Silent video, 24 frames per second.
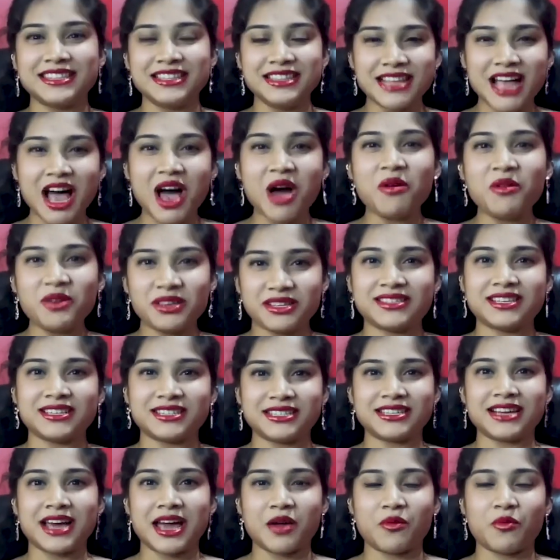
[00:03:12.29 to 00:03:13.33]
now is the
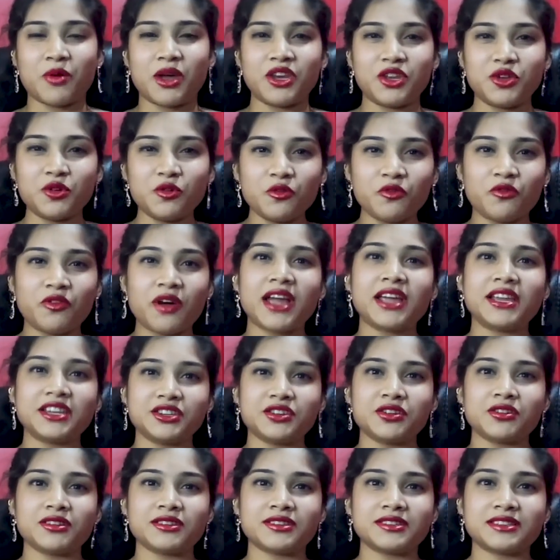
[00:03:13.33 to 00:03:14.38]
time when you
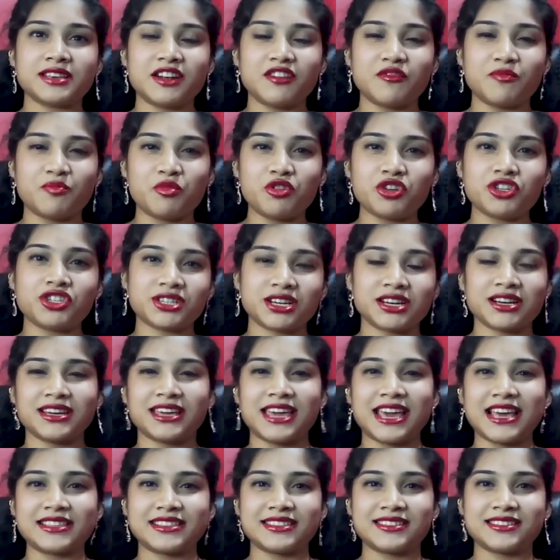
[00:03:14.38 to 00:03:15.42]
find yourself pushed
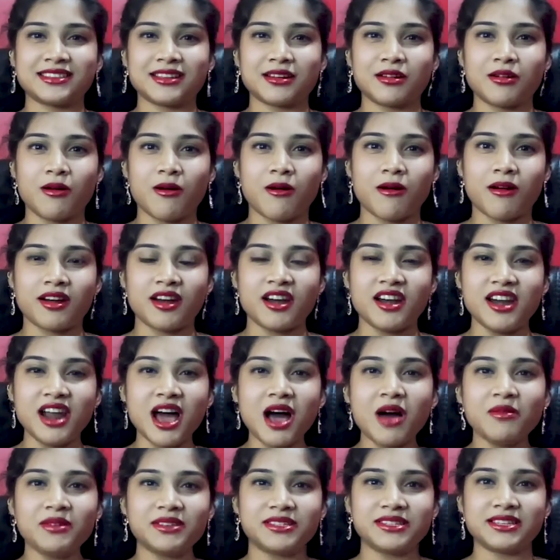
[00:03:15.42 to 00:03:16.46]
against the corner.
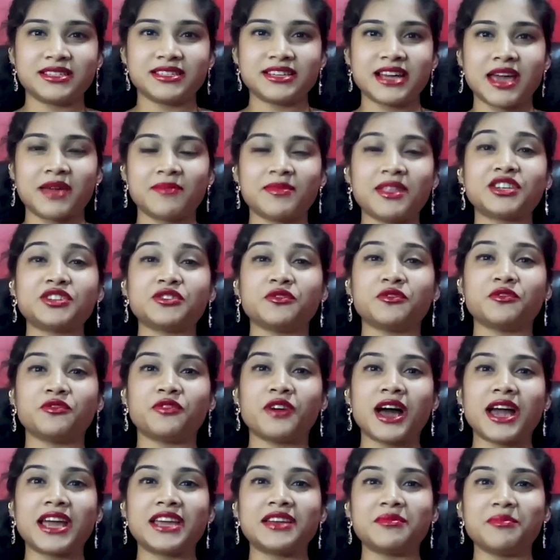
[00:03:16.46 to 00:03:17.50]
Now is the time that you
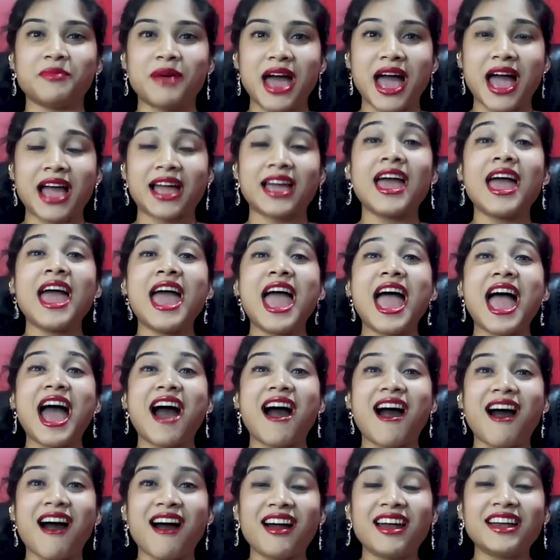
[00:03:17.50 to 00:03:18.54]
fight back
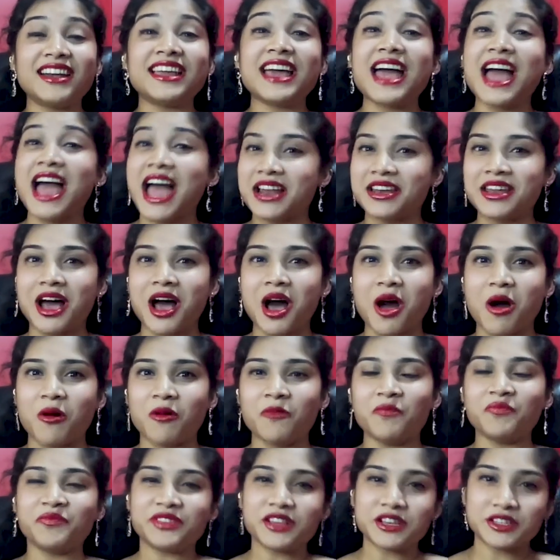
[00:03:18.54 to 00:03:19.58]
hard and
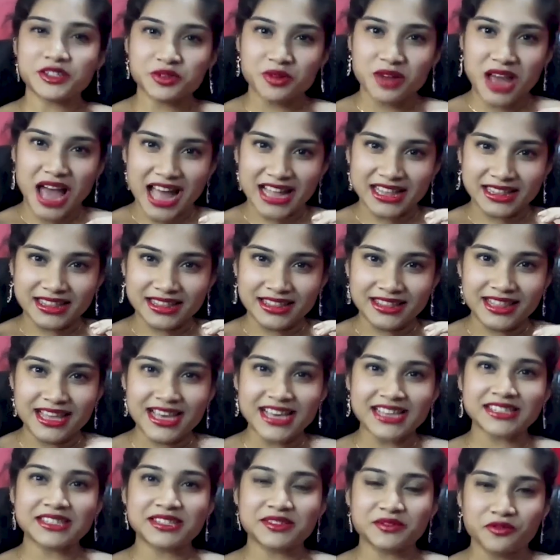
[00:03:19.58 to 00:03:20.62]
how. So at
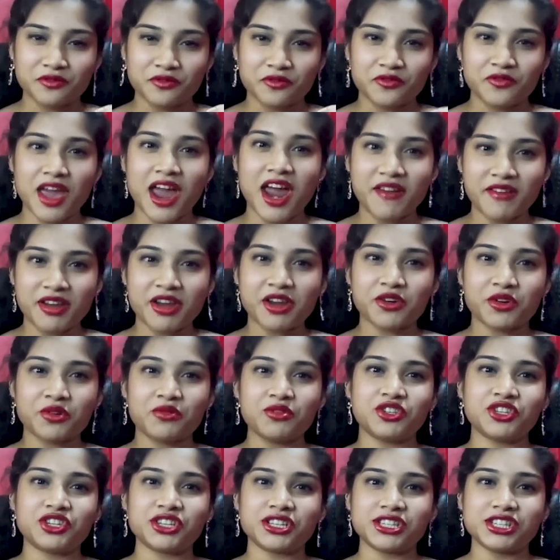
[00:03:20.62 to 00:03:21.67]
this very
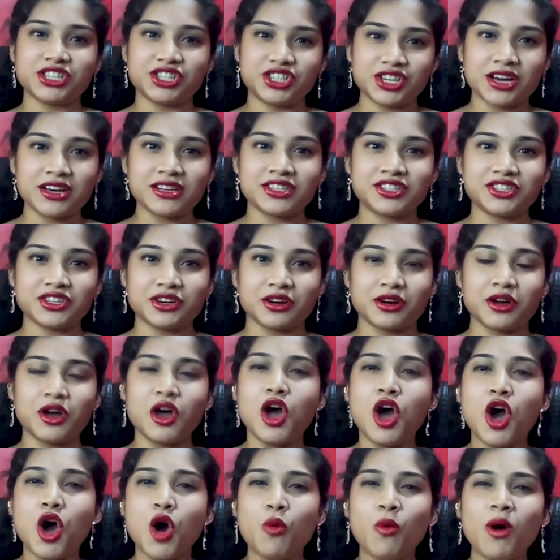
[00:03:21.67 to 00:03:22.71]
crucial juncture,
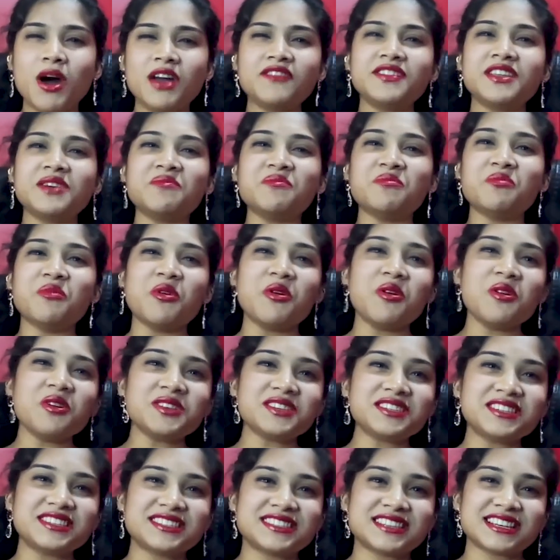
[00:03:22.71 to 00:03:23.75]
one of the
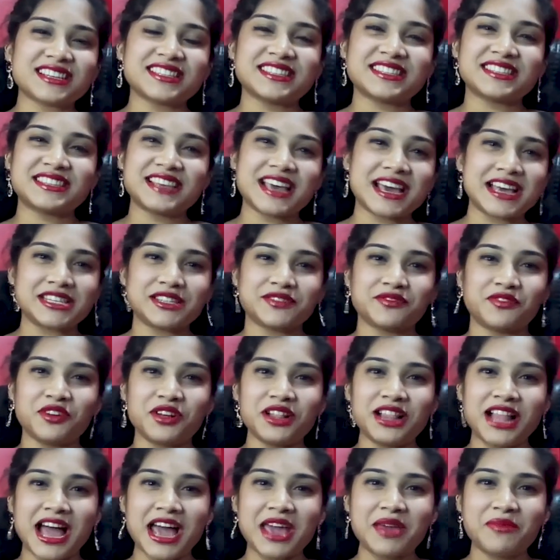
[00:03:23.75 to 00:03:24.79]
most successful
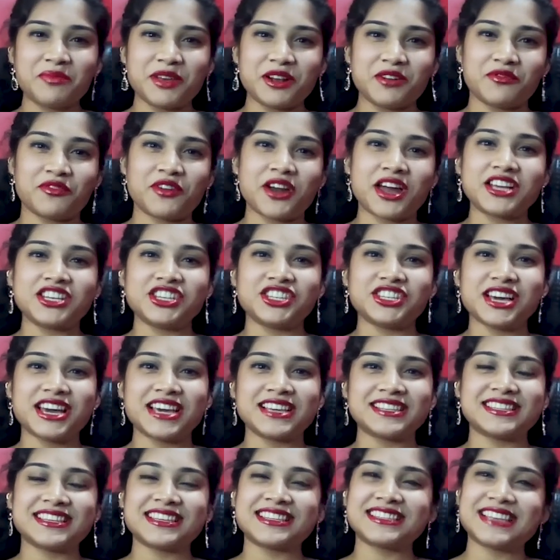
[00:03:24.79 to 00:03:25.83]
IPL
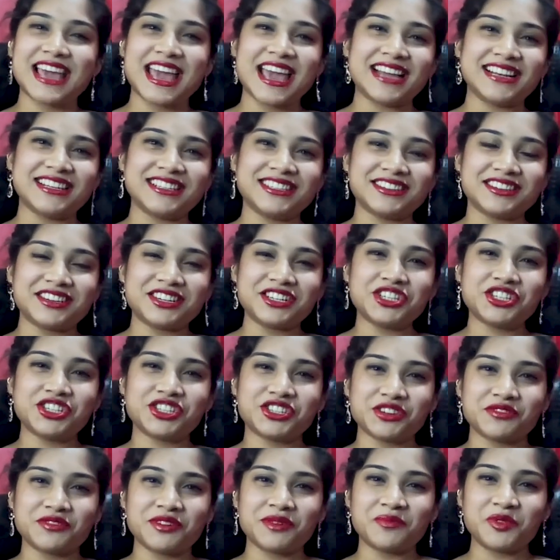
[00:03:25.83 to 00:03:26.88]
franchises entered
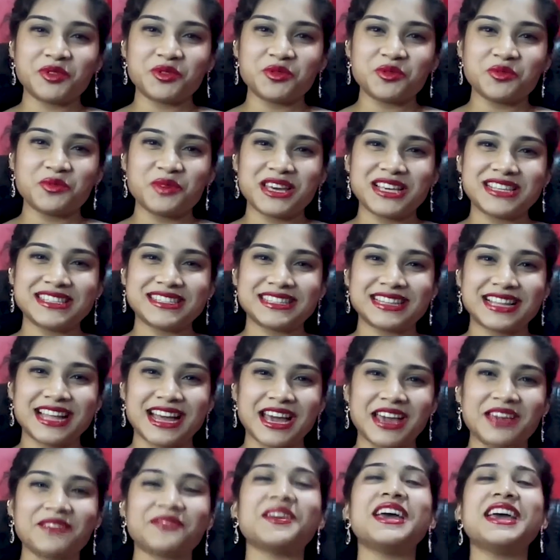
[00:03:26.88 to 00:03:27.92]
Shivam Dube's
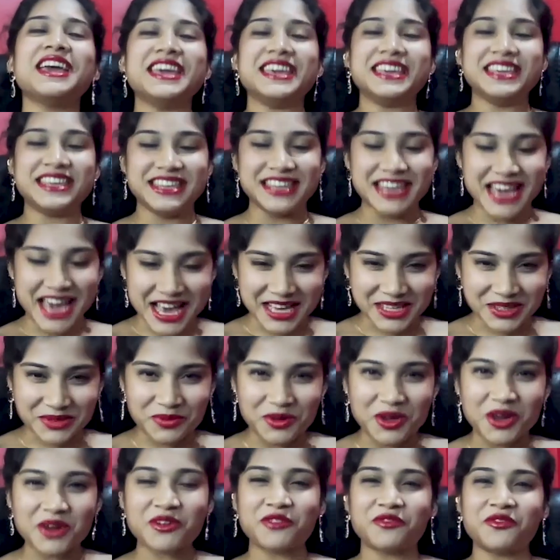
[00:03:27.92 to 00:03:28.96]
life. Yes, we are